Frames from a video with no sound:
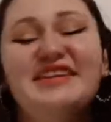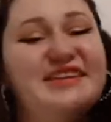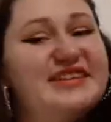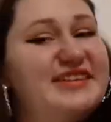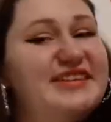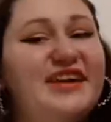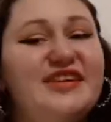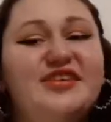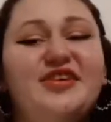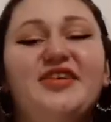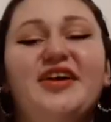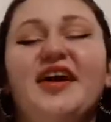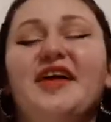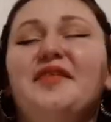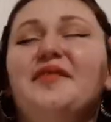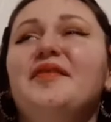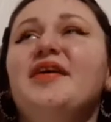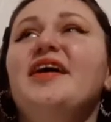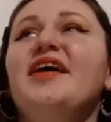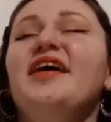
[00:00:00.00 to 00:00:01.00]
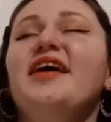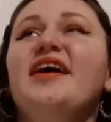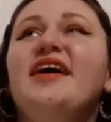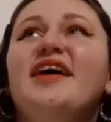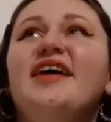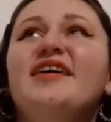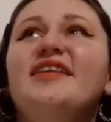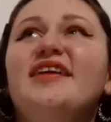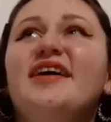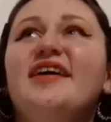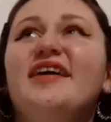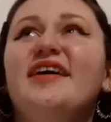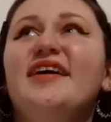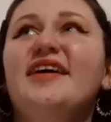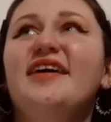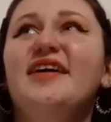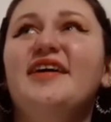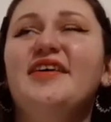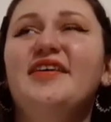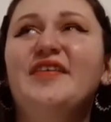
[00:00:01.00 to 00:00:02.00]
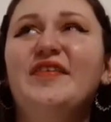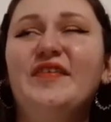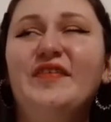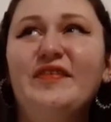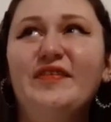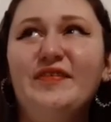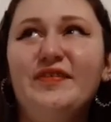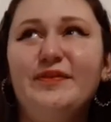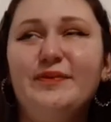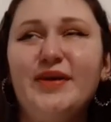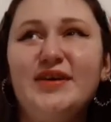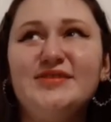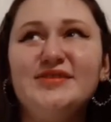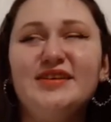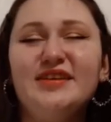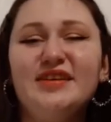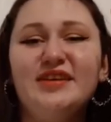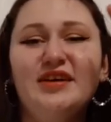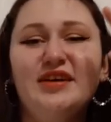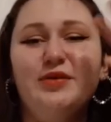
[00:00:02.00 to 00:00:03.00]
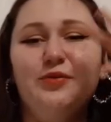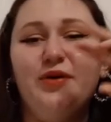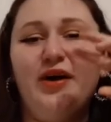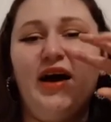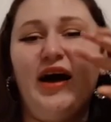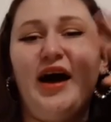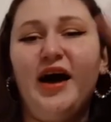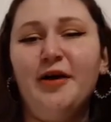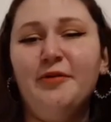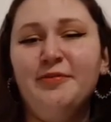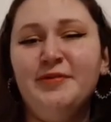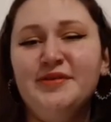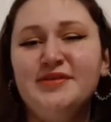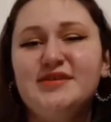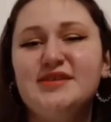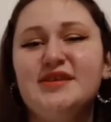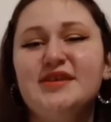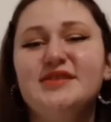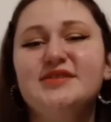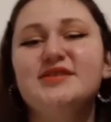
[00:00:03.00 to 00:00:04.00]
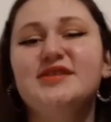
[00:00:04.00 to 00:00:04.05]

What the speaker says: Not okay. And basically what happens is